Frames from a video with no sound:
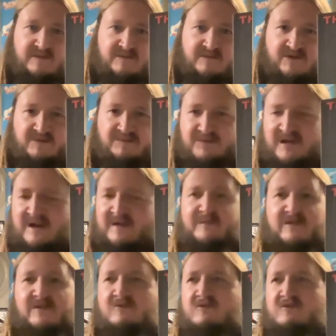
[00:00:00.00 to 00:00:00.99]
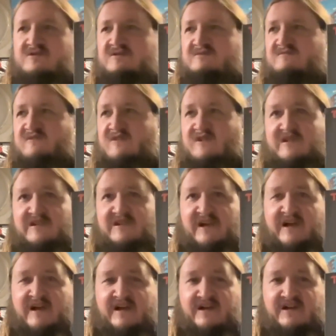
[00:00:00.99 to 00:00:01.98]
but black metal wasn't really
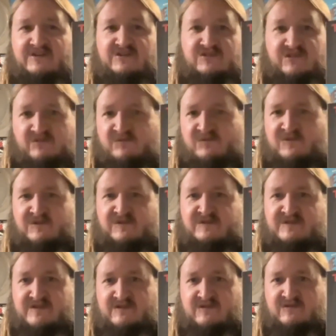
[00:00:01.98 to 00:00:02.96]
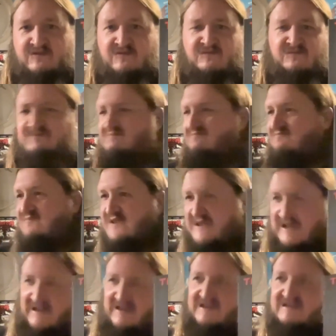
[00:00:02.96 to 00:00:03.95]
a genre until
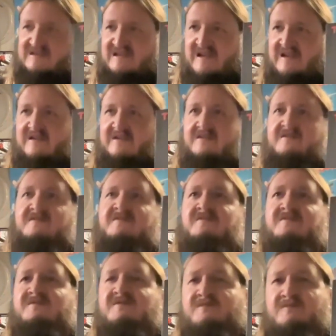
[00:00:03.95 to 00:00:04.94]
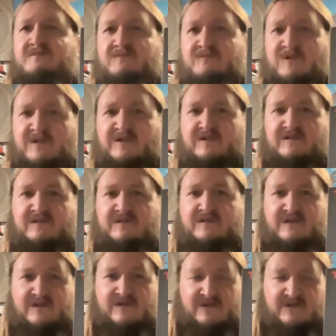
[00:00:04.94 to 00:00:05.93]
years later when
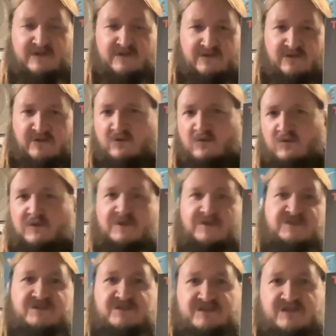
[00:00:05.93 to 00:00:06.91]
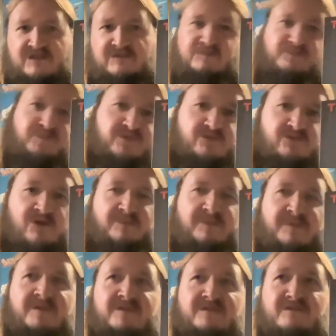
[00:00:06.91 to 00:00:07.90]
the norwegian scene blew up
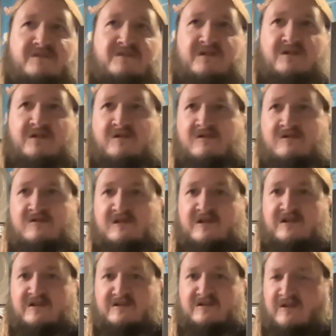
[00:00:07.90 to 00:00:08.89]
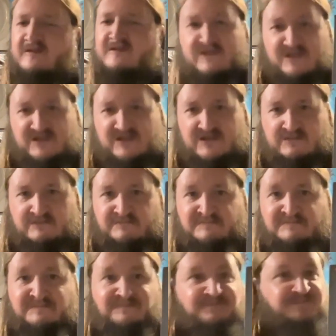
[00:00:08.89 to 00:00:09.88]
in the early 90s
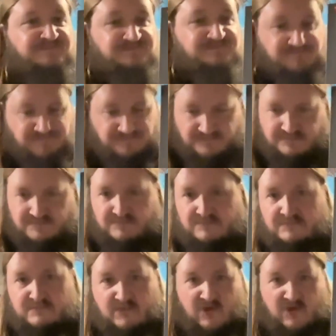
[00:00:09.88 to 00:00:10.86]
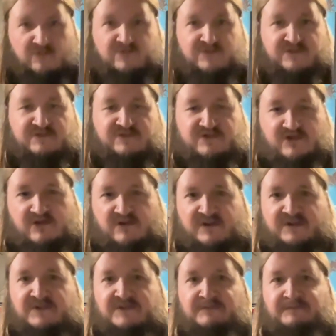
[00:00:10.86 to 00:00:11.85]
but also
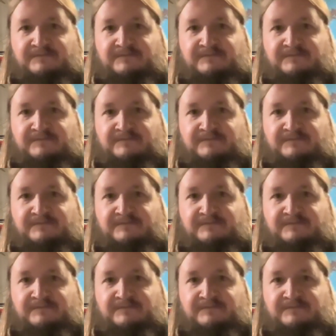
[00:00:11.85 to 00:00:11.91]
started